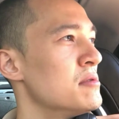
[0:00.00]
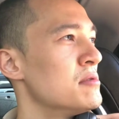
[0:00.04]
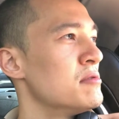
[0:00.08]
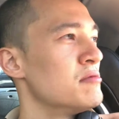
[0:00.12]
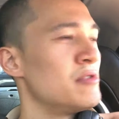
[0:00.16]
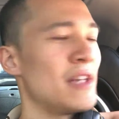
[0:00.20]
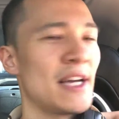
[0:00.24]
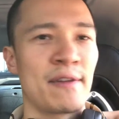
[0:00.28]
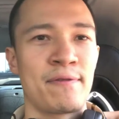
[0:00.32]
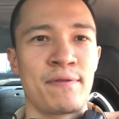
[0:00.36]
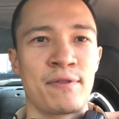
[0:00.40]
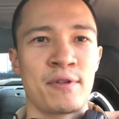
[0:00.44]

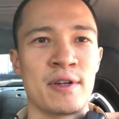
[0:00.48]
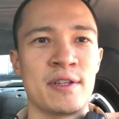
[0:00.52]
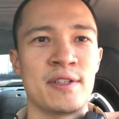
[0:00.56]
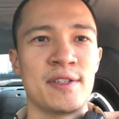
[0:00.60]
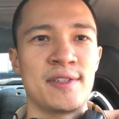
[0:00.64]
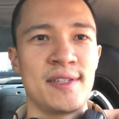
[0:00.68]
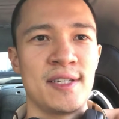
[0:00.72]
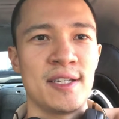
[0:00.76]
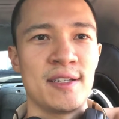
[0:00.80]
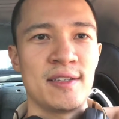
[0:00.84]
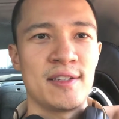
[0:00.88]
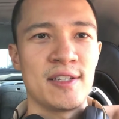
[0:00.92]
like for
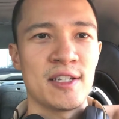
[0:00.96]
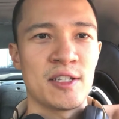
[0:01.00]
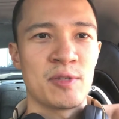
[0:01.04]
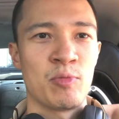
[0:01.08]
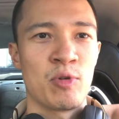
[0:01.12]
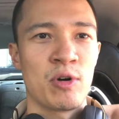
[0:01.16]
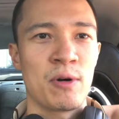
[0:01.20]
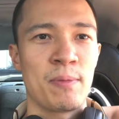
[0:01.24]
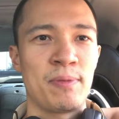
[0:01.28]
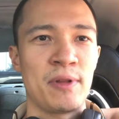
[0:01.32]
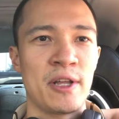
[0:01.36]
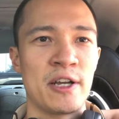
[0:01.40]
instance, it's
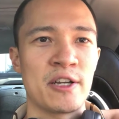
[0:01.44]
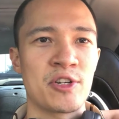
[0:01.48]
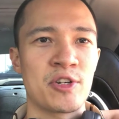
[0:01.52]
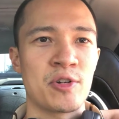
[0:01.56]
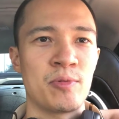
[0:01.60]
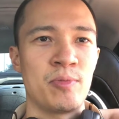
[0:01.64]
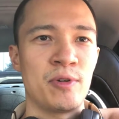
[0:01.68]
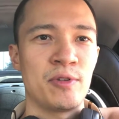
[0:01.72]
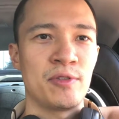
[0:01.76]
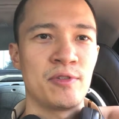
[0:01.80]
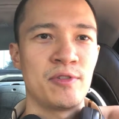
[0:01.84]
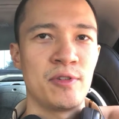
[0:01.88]
more
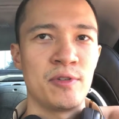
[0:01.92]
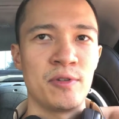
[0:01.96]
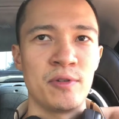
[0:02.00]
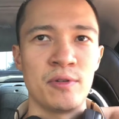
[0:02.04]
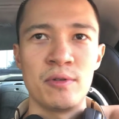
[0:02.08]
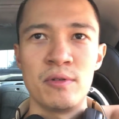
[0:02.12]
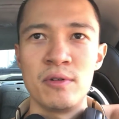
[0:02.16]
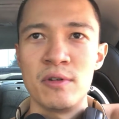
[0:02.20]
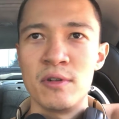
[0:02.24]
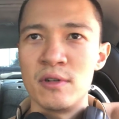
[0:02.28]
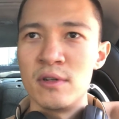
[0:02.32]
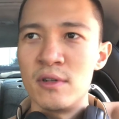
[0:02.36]
pleasurable
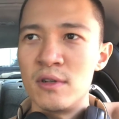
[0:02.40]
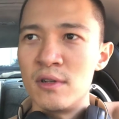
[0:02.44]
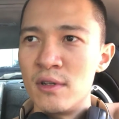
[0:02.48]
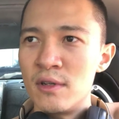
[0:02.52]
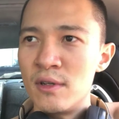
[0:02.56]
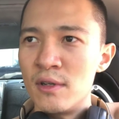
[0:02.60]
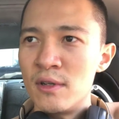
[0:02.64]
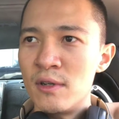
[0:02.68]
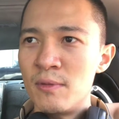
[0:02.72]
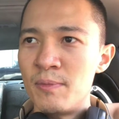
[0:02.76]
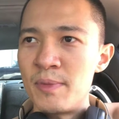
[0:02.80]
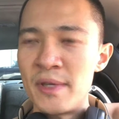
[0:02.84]
to
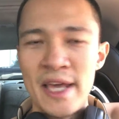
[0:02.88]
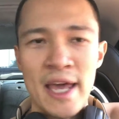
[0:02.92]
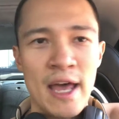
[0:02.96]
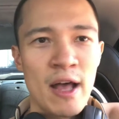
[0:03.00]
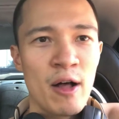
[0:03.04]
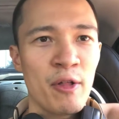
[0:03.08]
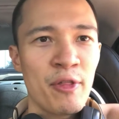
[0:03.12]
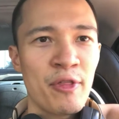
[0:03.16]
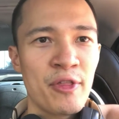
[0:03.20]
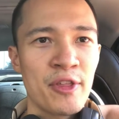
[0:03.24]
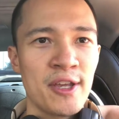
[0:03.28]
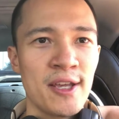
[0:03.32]
be
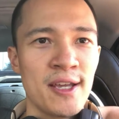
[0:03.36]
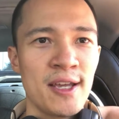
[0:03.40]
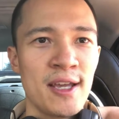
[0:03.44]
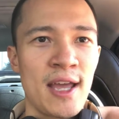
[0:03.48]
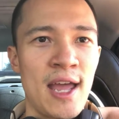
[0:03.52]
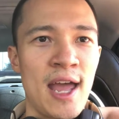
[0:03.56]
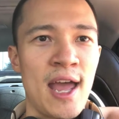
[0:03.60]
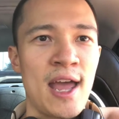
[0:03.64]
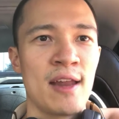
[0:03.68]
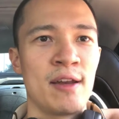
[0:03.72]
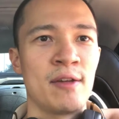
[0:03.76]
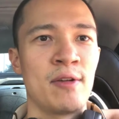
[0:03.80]

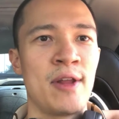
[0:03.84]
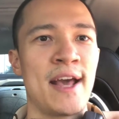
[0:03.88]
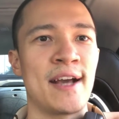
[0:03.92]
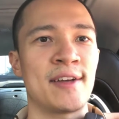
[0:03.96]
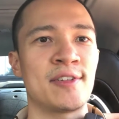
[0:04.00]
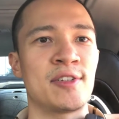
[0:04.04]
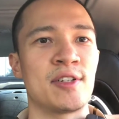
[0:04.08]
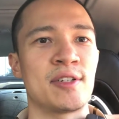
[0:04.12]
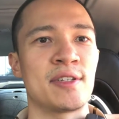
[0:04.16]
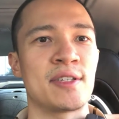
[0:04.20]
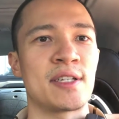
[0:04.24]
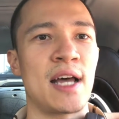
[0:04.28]
healthy and
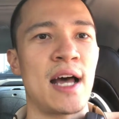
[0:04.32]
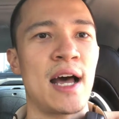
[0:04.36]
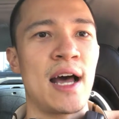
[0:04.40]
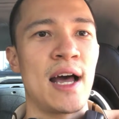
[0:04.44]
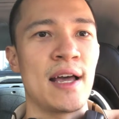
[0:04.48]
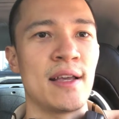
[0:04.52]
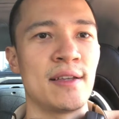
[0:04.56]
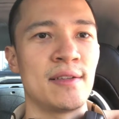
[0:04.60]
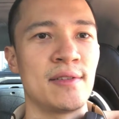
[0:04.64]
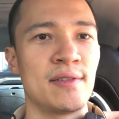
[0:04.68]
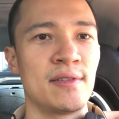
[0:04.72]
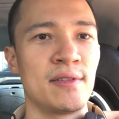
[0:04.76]

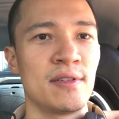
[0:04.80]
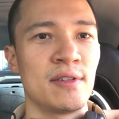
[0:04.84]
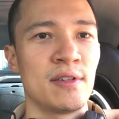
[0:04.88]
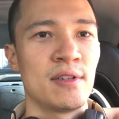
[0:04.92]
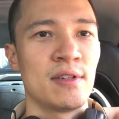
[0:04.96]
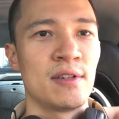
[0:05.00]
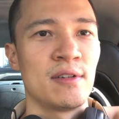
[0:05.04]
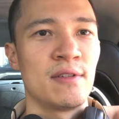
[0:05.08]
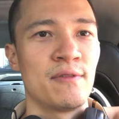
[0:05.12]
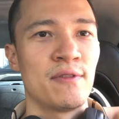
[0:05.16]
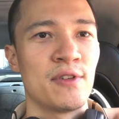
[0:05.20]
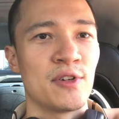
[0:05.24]
exercise
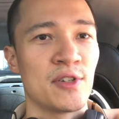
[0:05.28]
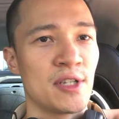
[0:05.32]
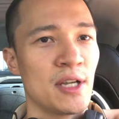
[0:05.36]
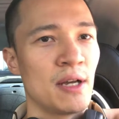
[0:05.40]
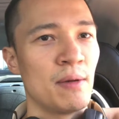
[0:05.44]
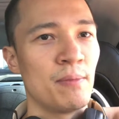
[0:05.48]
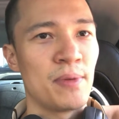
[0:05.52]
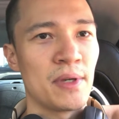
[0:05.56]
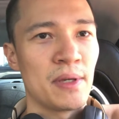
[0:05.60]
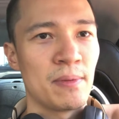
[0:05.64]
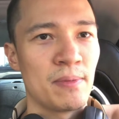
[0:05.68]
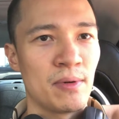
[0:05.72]
for
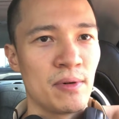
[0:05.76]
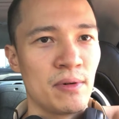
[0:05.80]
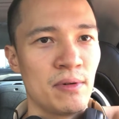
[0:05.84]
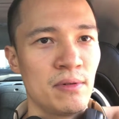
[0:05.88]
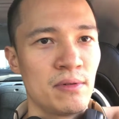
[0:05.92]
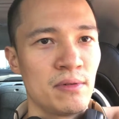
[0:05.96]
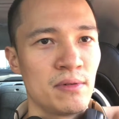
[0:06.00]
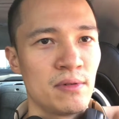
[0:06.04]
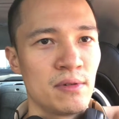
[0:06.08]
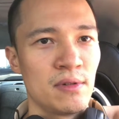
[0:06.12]
some people.